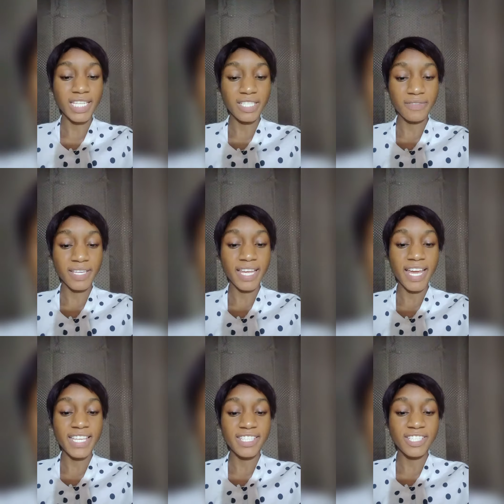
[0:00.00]
achieving
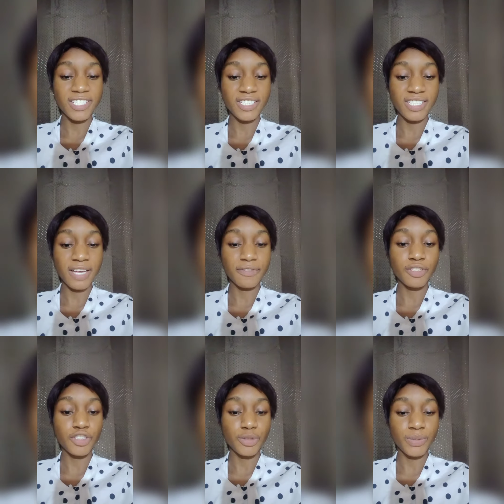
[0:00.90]
SDG 7
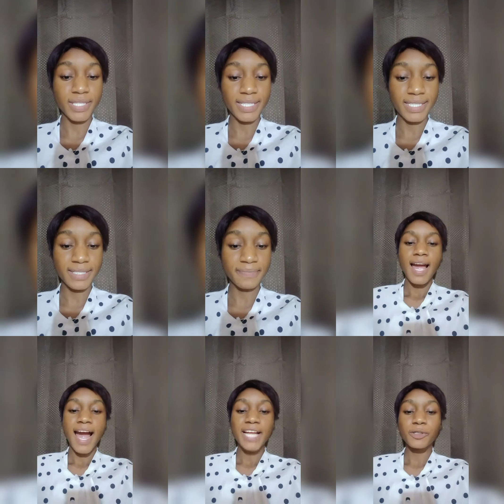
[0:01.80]
through 13.
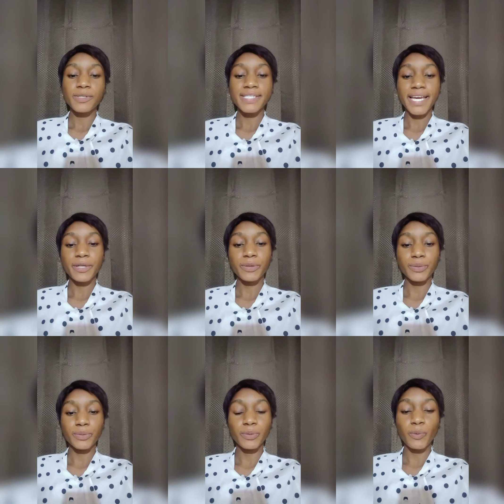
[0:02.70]
At
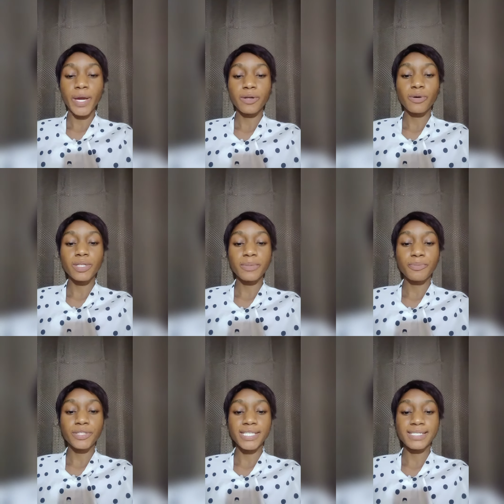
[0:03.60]
Ocycle, we are not only
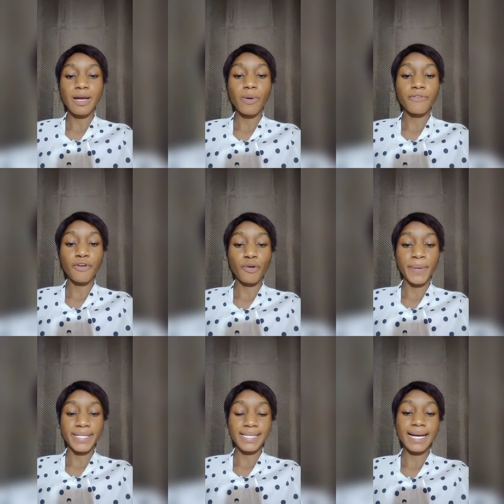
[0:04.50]
protecting our
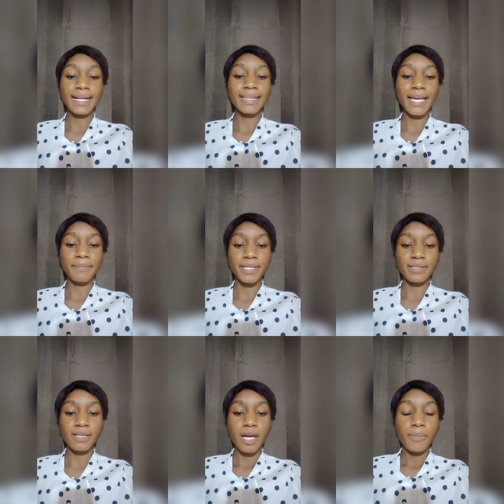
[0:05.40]
environment and
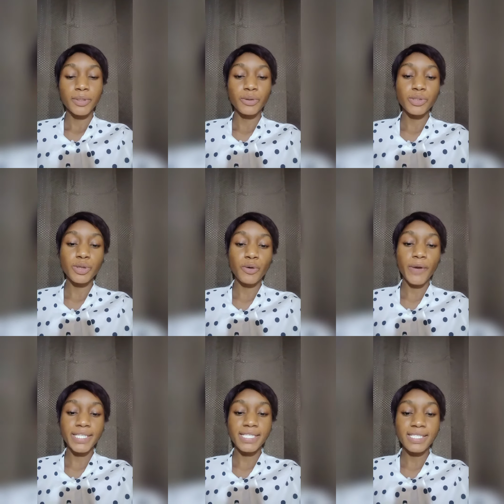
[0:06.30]
climate, but also
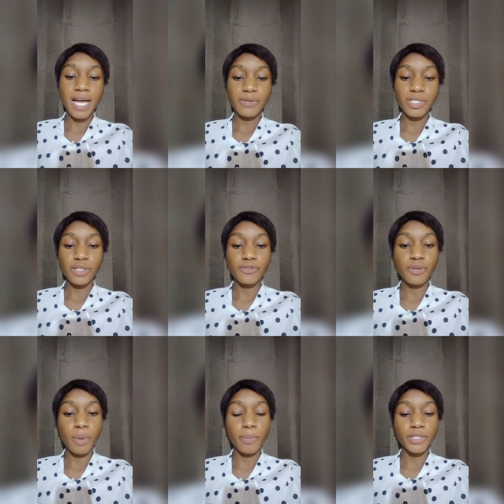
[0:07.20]
creating thousands of
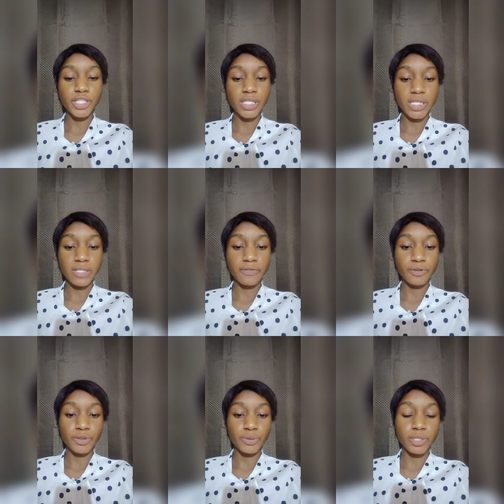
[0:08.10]
job opportunities for
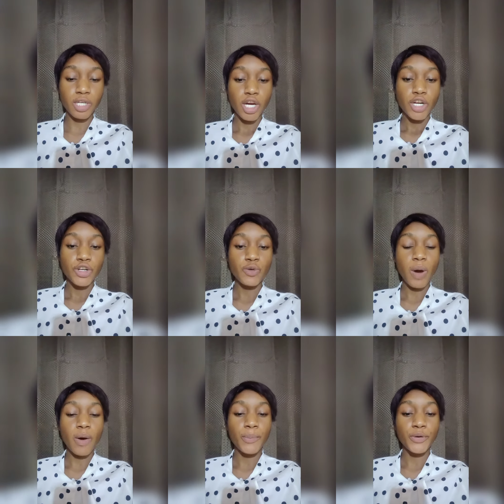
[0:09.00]
youth through
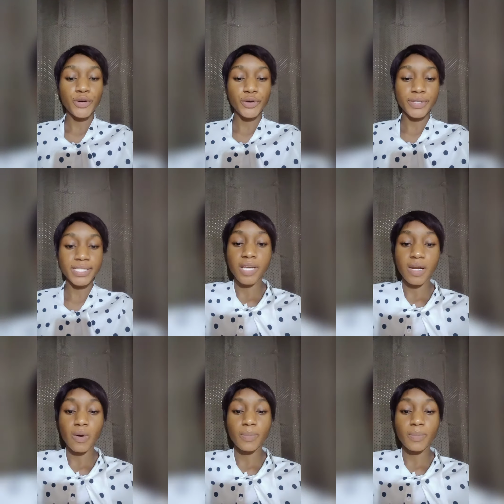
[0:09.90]
our products and our